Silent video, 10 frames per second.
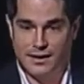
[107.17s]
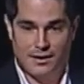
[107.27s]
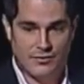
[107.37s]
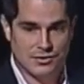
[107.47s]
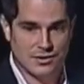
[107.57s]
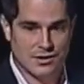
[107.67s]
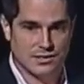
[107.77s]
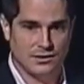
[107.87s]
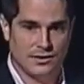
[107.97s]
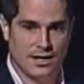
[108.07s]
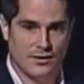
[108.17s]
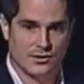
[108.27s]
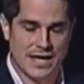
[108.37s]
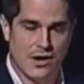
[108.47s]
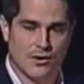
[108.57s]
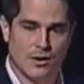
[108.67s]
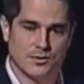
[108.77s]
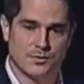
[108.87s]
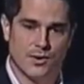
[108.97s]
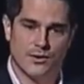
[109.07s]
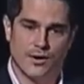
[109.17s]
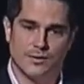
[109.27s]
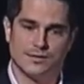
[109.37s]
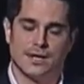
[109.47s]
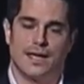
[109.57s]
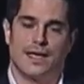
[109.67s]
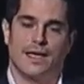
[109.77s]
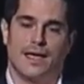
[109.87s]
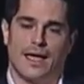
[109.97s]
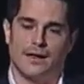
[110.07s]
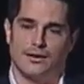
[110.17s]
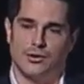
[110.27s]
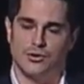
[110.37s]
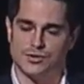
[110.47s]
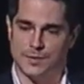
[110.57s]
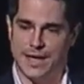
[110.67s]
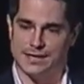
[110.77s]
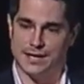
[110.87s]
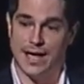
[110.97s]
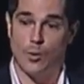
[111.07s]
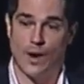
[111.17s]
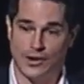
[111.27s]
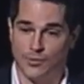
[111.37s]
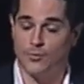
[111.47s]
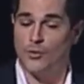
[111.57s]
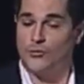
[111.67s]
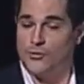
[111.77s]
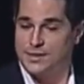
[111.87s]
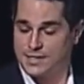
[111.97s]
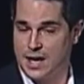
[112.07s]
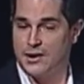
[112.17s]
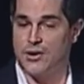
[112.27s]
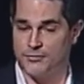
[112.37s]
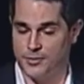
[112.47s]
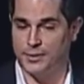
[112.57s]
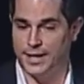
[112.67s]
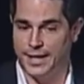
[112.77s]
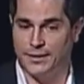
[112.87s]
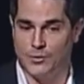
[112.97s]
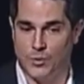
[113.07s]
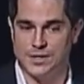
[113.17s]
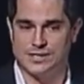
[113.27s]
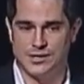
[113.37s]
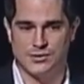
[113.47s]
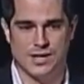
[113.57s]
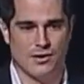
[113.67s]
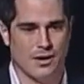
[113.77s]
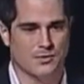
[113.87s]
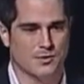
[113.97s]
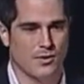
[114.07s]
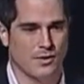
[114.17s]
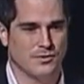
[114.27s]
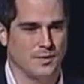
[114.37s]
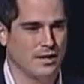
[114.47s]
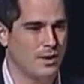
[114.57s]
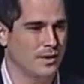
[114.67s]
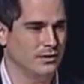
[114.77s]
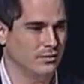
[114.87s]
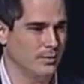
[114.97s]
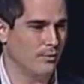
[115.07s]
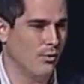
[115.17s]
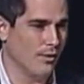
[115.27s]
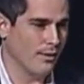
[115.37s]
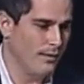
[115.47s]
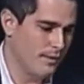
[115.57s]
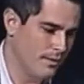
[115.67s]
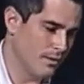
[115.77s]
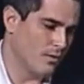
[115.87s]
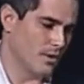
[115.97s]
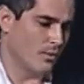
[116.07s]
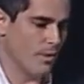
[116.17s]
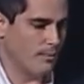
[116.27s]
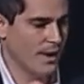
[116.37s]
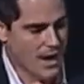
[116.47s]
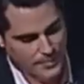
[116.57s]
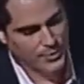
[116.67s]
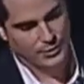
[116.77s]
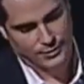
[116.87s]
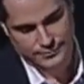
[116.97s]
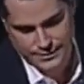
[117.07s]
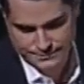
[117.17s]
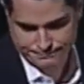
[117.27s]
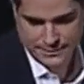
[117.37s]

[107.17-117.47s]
If you start to look at those outcomes programs and use them as a way to move risk on and off the plan, we see those outcomes programs becoming a little bit more quote-unquote popular, right?